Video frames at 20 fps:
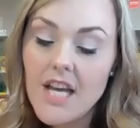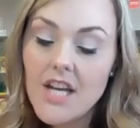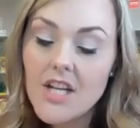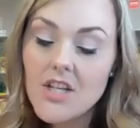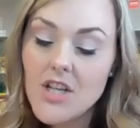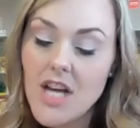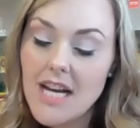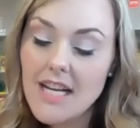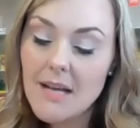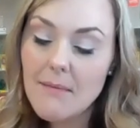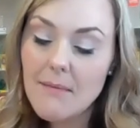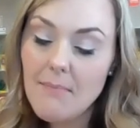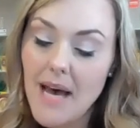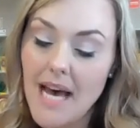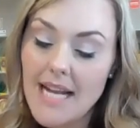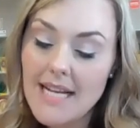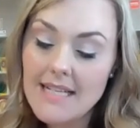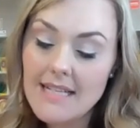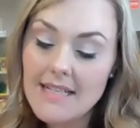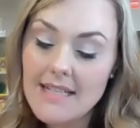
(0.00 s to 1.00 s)
Janie and
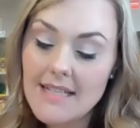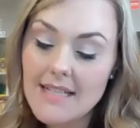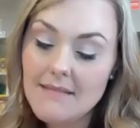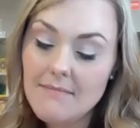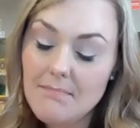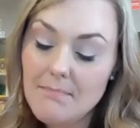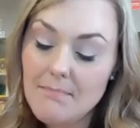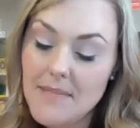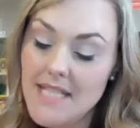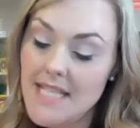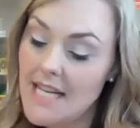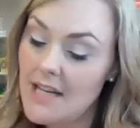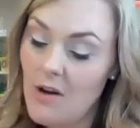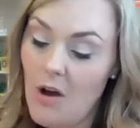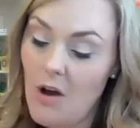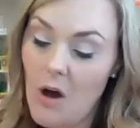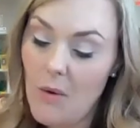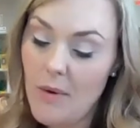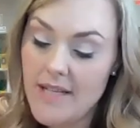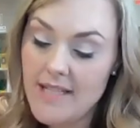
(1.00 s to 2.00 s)
Bat didn't
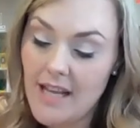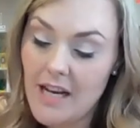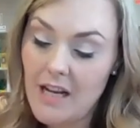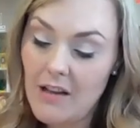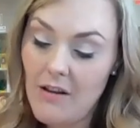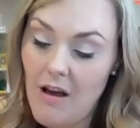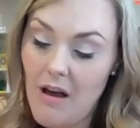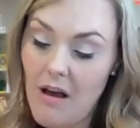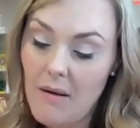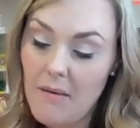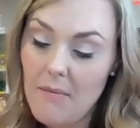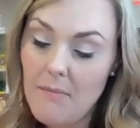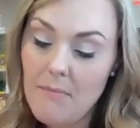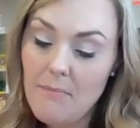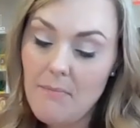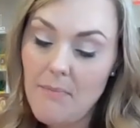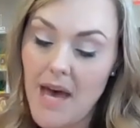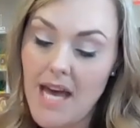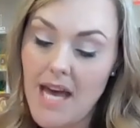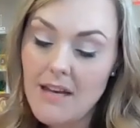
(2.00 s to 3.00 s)
always get along.
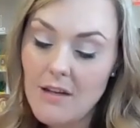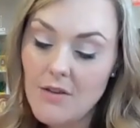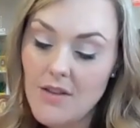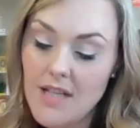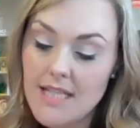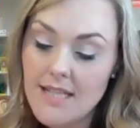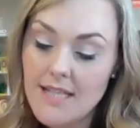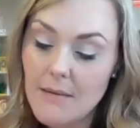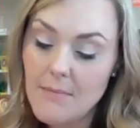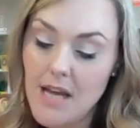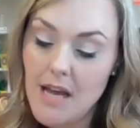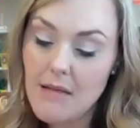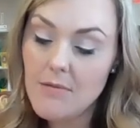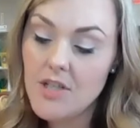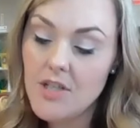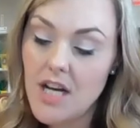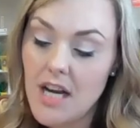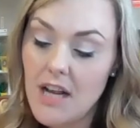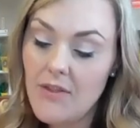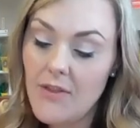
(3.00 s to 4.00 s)
Bat knew that sometimes
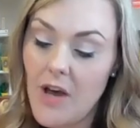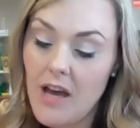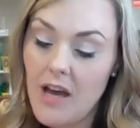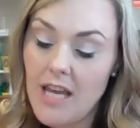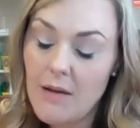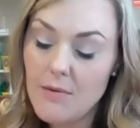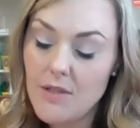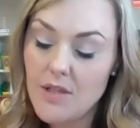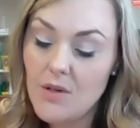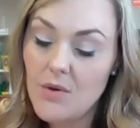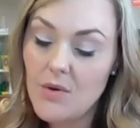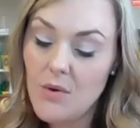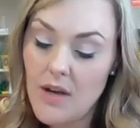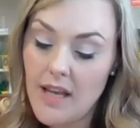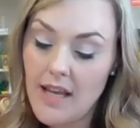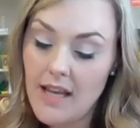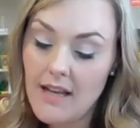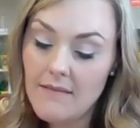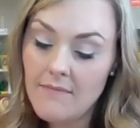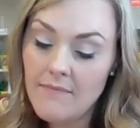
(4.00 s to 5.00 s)
Janie thought he was
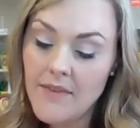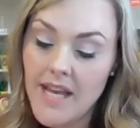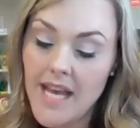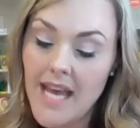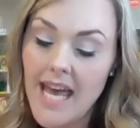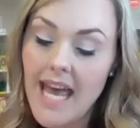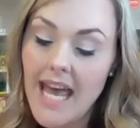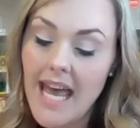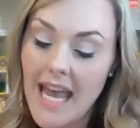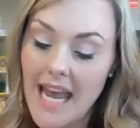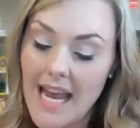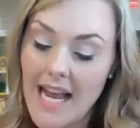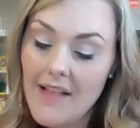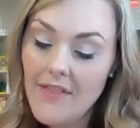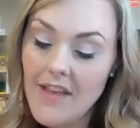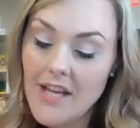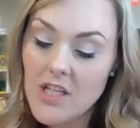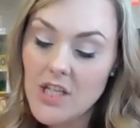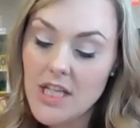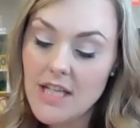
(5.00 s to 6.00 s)
annoying, and
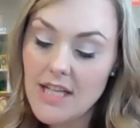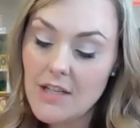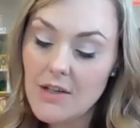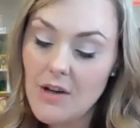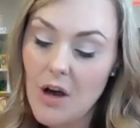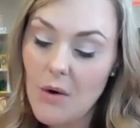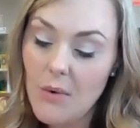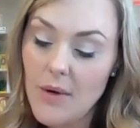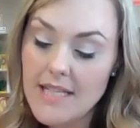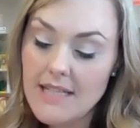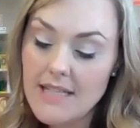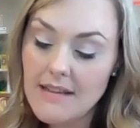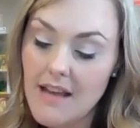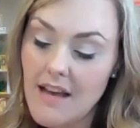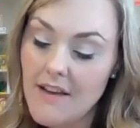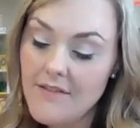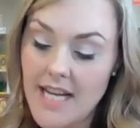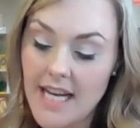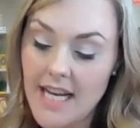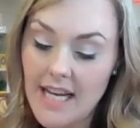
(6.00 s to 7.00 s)
that she didn't always
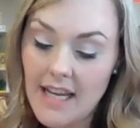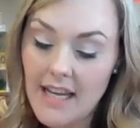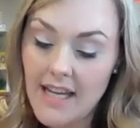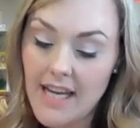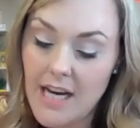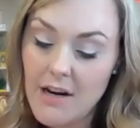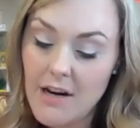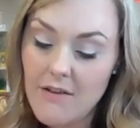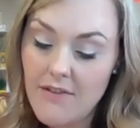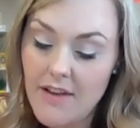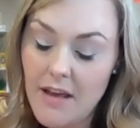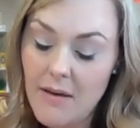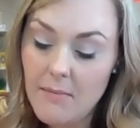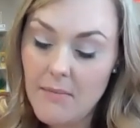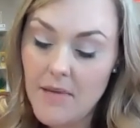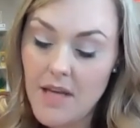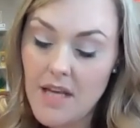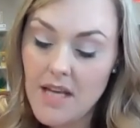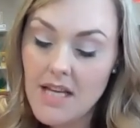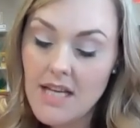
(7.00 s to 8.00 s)
love taking care of him.
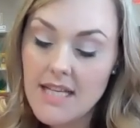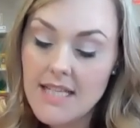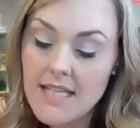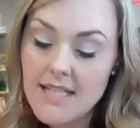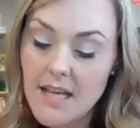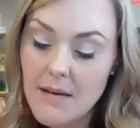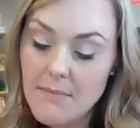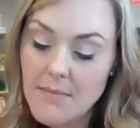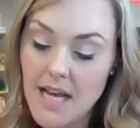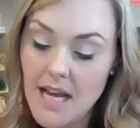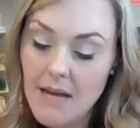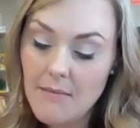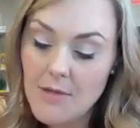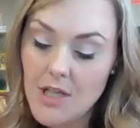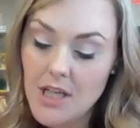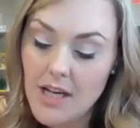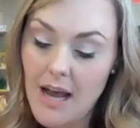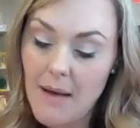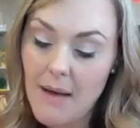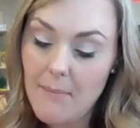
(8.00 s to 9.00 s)
Sometimes
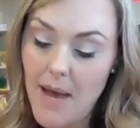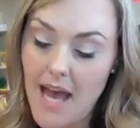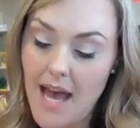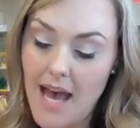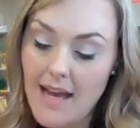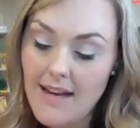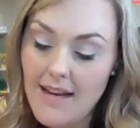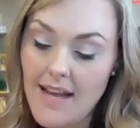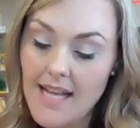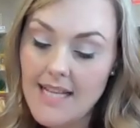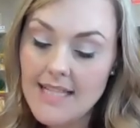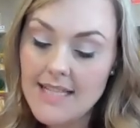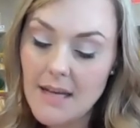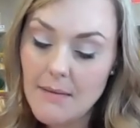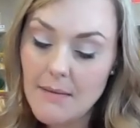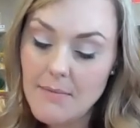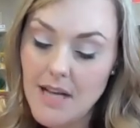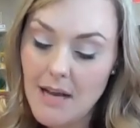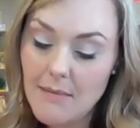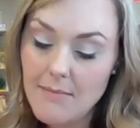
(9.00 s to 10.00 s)
she got mad, and
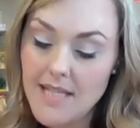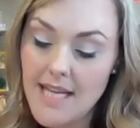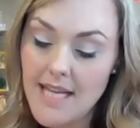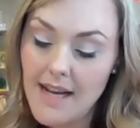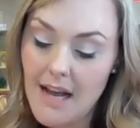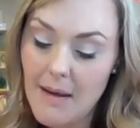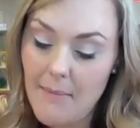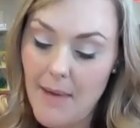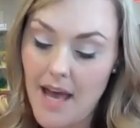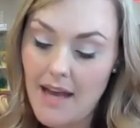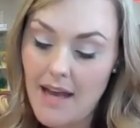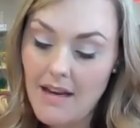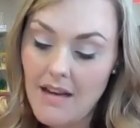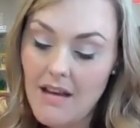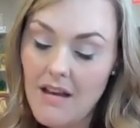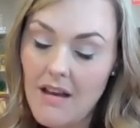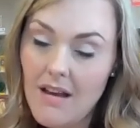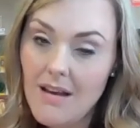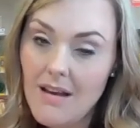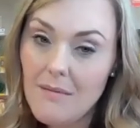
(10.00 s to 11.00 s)
sometimes he got mad.
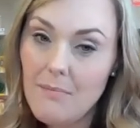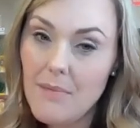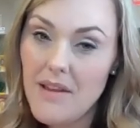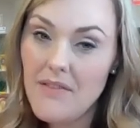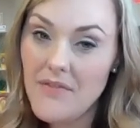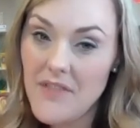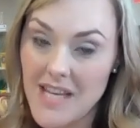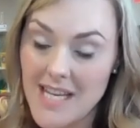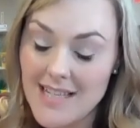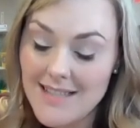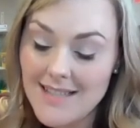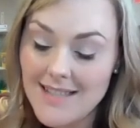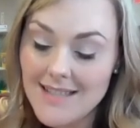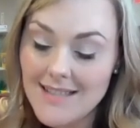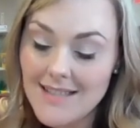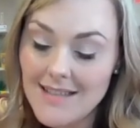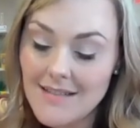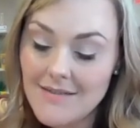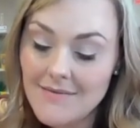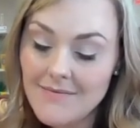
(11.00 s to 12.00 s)
But
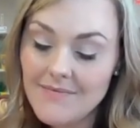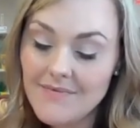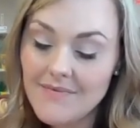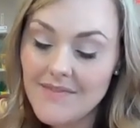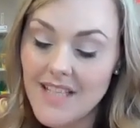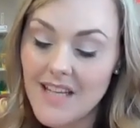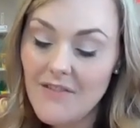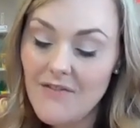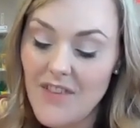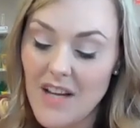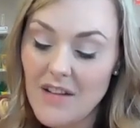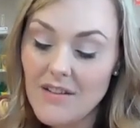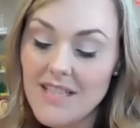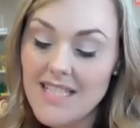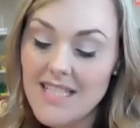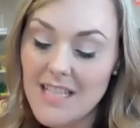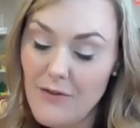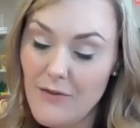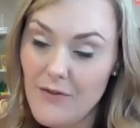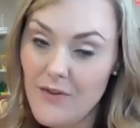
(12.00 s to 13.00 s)
this, it felt
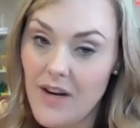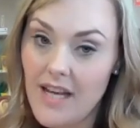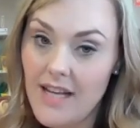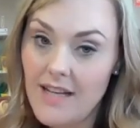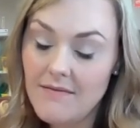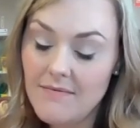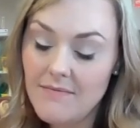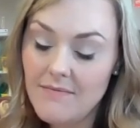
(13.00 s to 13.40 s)
different.